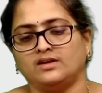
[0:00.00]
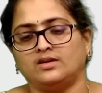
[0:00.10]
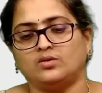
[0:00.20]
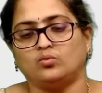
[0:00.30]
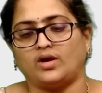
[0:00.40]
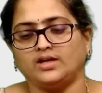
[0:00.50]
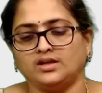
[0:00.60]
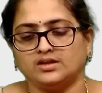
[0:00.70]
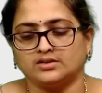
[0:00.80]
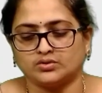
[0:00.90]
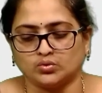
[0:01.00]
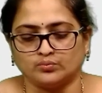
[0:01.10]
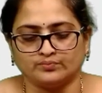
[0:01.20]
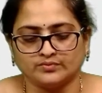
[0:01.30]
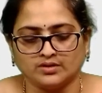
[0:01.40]
Y2.
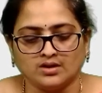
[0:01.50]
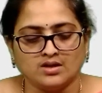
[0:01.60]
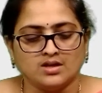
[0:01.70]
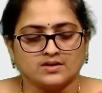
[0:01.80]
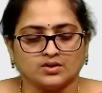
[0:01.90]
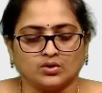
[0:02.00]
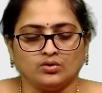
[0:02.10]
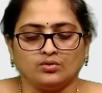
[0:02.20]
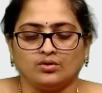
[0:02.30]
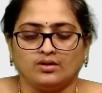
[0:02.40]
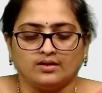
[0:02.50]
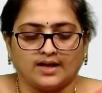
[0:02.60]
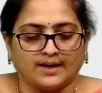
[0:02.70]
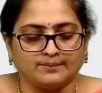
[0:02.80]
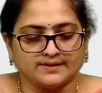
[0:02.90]
So,
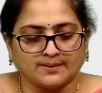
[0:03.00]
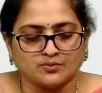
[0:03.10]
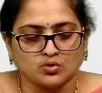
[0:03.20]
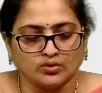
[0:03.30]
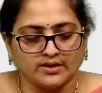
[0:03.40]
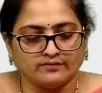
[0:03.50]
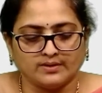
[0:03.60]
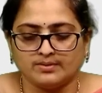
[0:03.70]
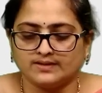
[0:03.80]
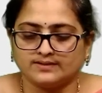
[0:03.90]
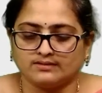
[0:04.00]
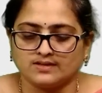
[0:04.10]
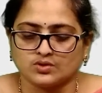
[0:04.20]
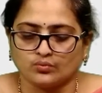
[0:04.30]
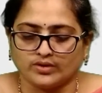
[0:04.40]
and by substituting Vb is
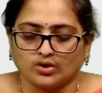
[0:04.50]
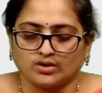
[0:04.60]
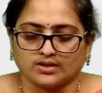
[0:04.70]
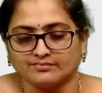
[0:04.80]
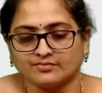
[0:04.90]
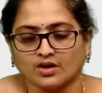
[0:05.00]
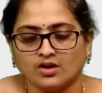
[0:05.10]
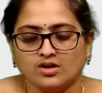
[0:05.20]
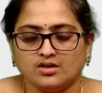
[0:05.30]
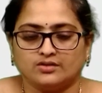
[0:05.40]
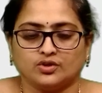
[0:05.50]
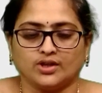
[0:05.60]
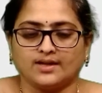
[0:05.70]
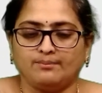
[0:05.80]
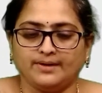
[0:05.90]
equals to V0. So, the
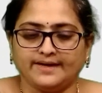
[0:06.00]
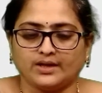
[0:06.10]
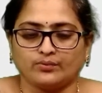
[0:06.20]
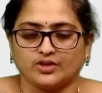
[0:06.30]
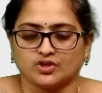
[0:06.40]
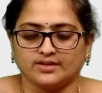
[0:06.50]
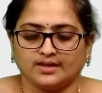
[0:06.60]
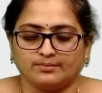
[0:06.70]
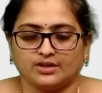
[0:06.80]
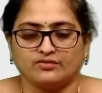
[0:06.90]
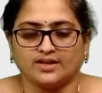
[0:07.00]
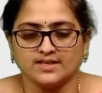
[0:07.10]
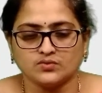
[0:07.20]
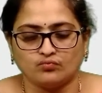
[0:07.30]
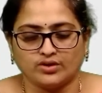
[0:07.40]
complete equation can be given
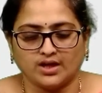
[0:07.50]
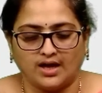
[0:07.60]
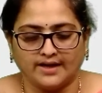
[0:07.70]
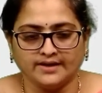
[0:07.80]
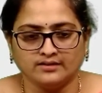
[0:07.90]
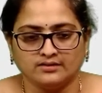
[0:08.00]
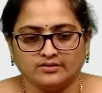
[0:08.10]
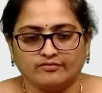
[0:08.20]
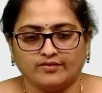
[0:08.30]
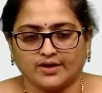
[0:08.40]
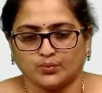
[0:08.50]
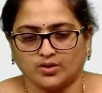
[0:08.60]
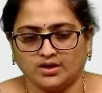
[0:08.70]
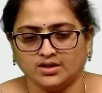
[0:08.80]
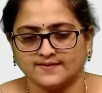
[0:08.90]
as Vi
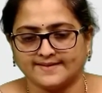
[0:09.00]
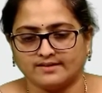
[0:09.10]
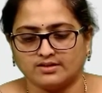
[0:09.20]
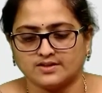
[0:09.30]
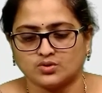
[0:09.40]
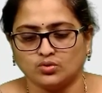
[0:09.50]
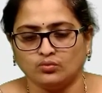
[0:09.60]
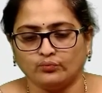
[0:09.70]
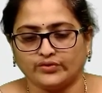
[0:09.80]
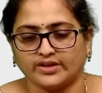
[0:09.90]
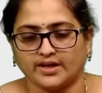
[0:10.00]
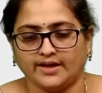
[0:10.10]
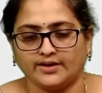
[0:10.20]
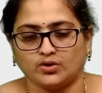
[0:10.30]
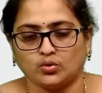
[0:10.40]
Y1 is equals to Va
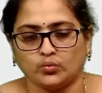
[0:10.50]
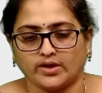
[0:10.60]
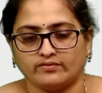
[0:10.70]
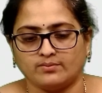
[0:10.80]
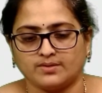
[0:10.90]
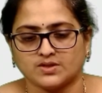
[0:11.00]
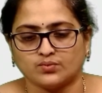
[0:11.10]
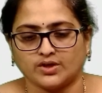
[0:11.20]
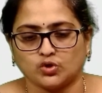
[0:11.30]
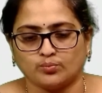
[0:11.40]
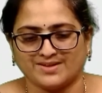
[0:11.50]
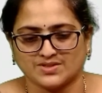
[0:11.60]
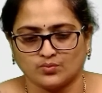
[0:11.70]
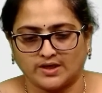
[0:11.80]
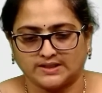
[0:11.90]
into Y1 plus Y2 plus
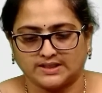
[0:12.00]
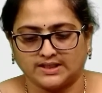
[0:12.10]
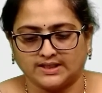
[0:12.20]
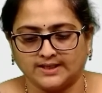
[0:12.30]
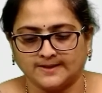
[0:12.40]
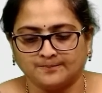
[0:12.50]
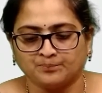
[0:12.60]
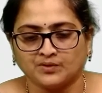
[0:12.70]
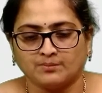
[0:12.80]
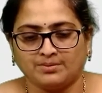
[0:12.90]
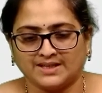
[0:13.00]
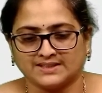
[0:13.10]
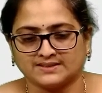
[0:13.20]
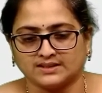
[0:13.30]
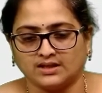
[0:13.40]
Y3
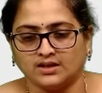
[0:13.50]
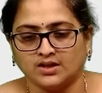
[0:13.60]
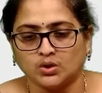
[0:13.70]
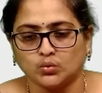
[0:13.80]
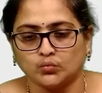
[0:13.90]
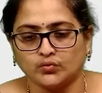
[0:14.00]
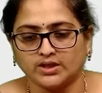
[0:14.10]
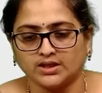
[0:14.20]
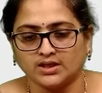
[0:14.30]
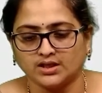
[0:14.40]
plus Vb